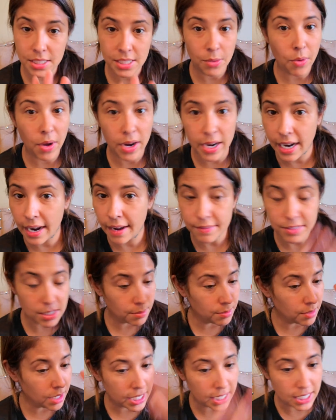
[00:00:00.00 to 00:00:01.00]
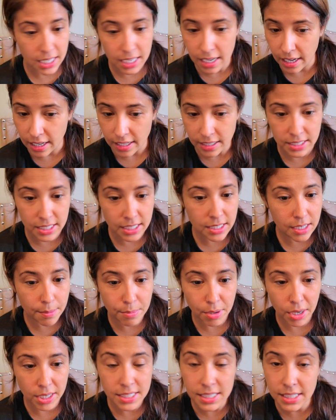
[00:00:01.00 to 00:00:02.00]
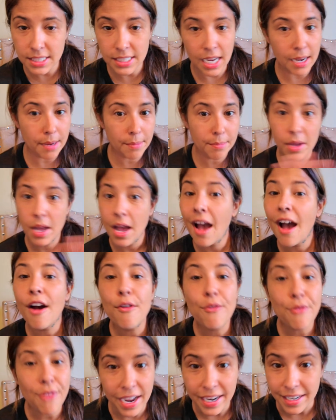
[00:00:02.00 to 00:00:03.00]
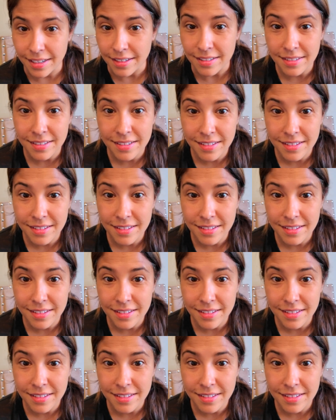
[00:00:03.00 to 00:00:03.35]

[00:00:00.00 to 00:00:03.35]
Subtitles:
They want to have some like decompressing time. Fine.